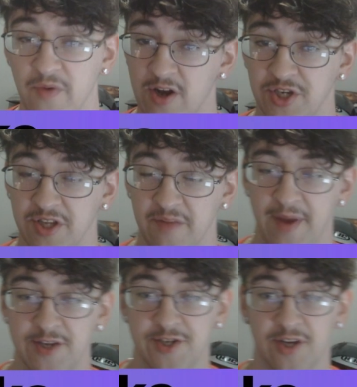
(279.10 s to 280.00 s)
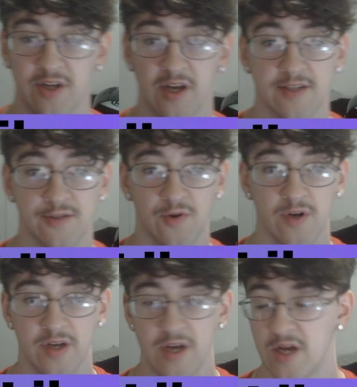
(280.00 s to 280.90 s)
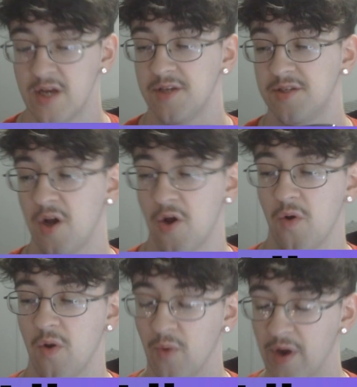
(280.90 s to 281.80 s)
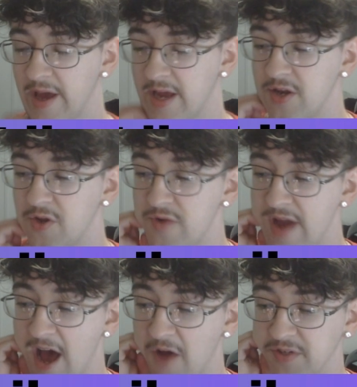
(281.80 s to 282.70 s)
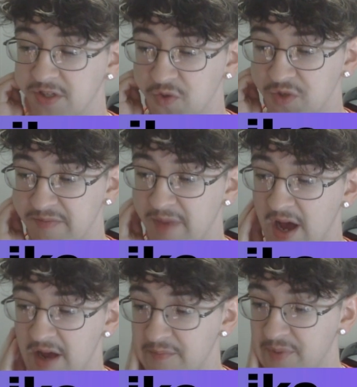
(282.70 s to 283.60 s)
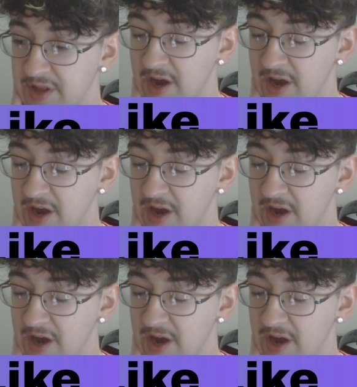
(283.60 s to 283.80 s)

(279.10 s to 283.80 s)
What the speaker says: energy on the bench, Guzzlord. So what I can do now is Lucamine, put that